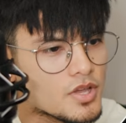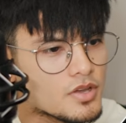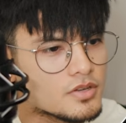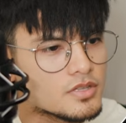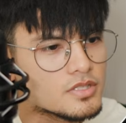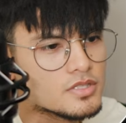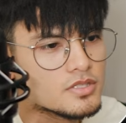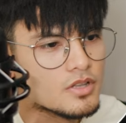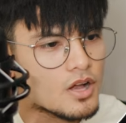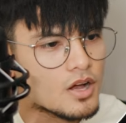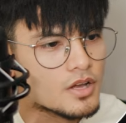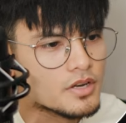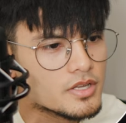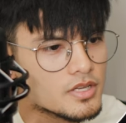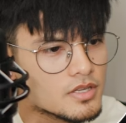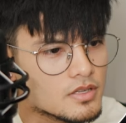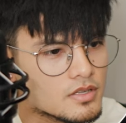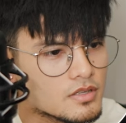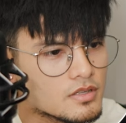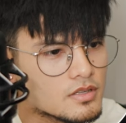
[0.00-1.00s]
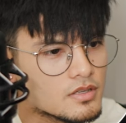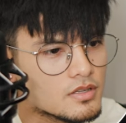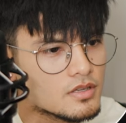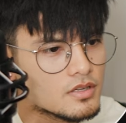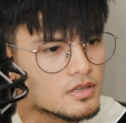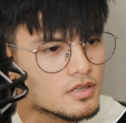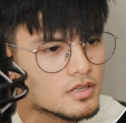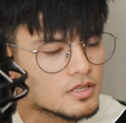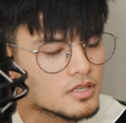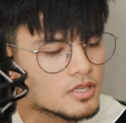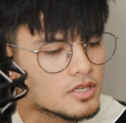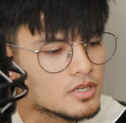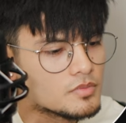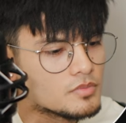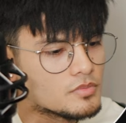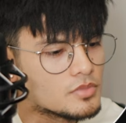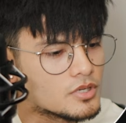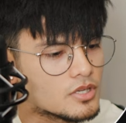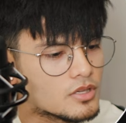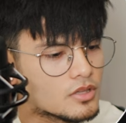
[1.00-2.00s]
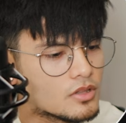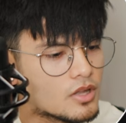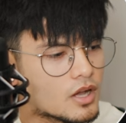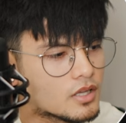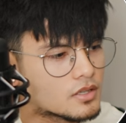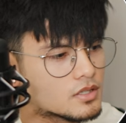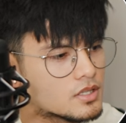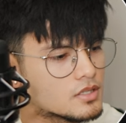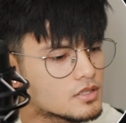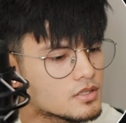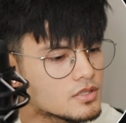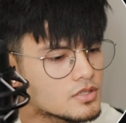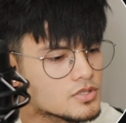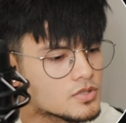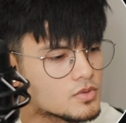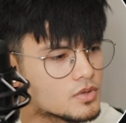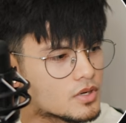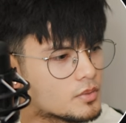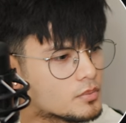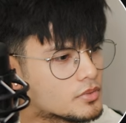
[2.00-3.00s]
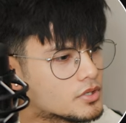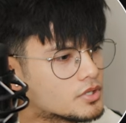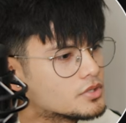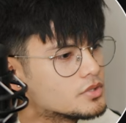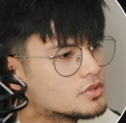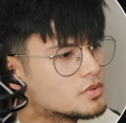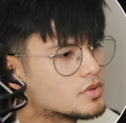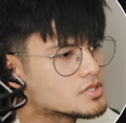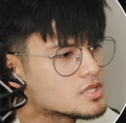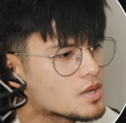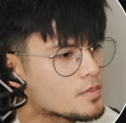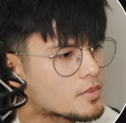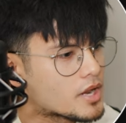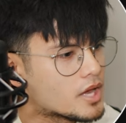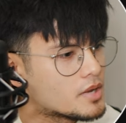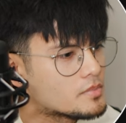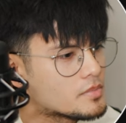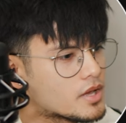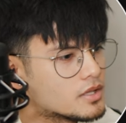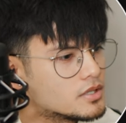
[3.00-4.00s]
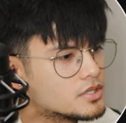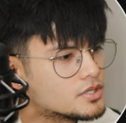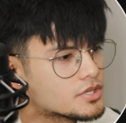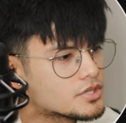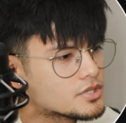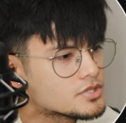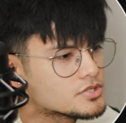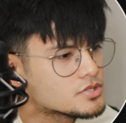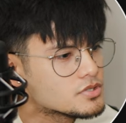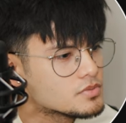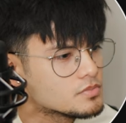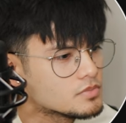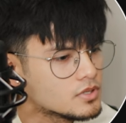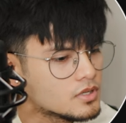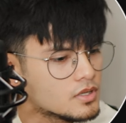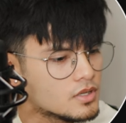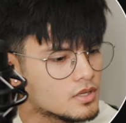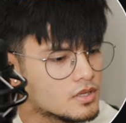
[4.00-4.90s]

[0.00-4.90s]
on his nodding and him being locked in. So what I'm going to do is I'm going to add my linear zoom